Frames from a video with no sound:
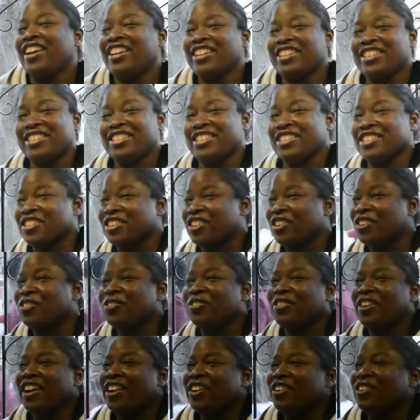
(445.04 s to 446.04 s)
just go
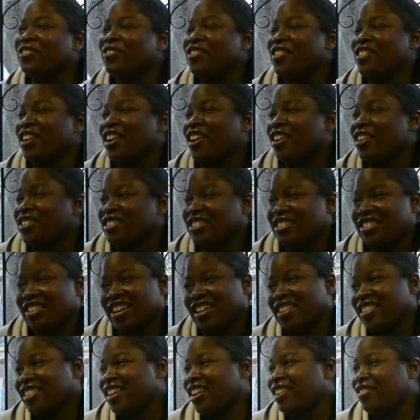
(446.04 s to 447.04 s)
right over there. It's
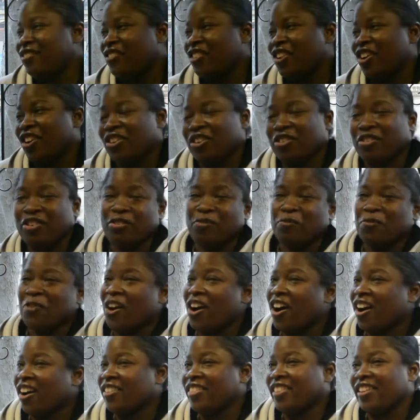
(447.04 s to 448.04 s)
not that far, you can
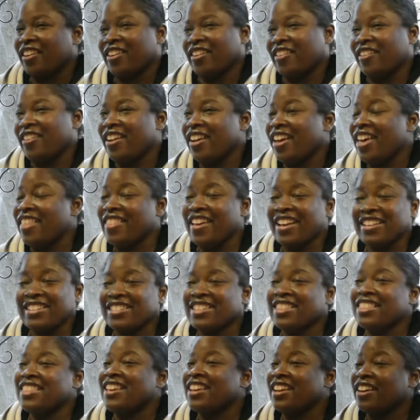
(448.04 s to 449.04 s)
walk there. And that's the
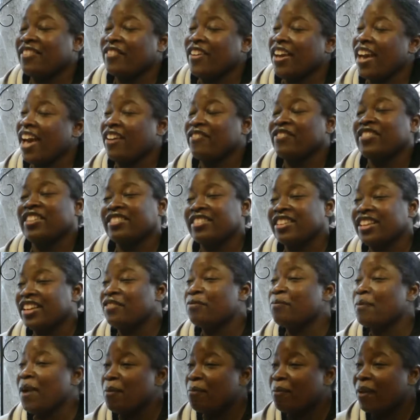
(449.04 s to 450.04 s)
thing, if I have to leave
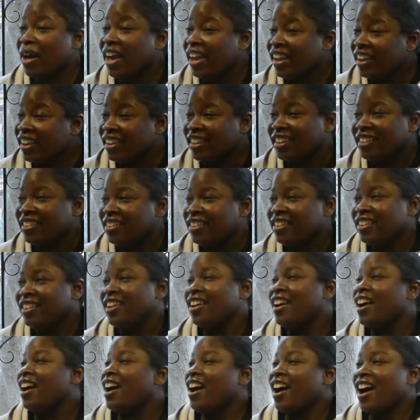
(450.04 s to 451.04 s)
my bike,
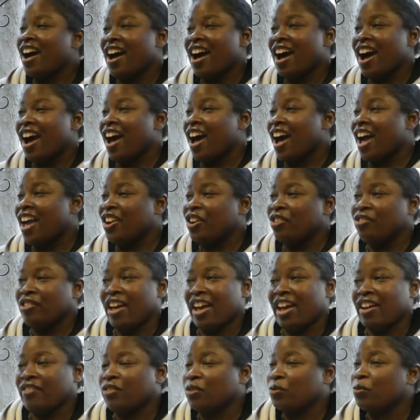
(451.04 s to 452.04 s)
I don't
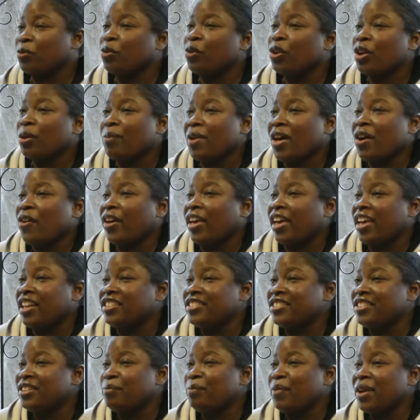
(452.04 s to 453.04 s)
have to worry about
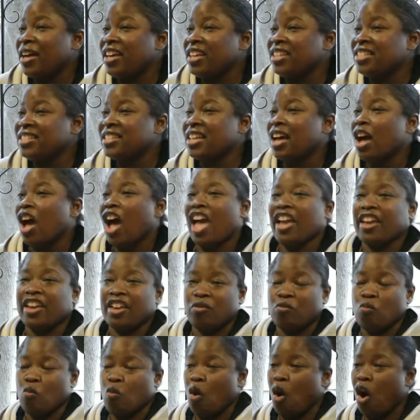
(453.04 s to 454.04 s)
catching a bus. I can
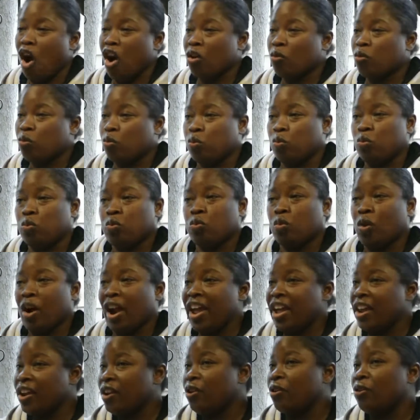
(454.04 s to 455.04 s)
walk
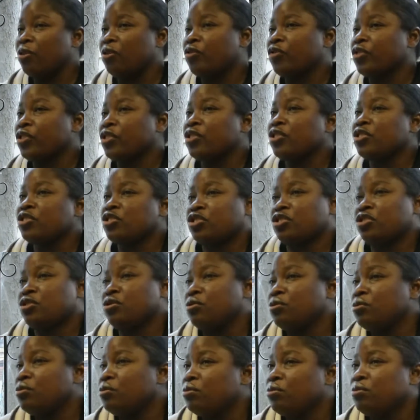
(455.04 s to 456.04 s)
right over to
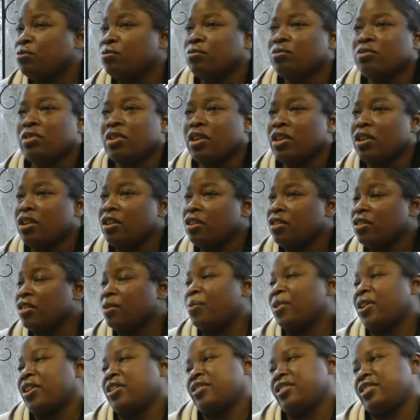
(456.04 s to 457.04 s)
the
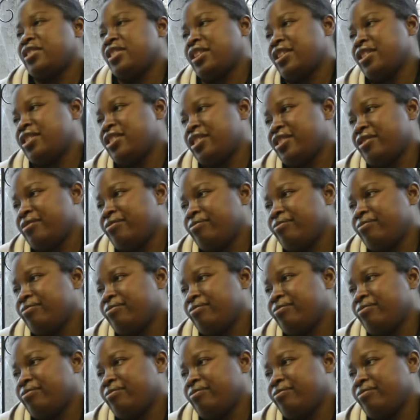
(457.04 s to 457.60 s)
BART station.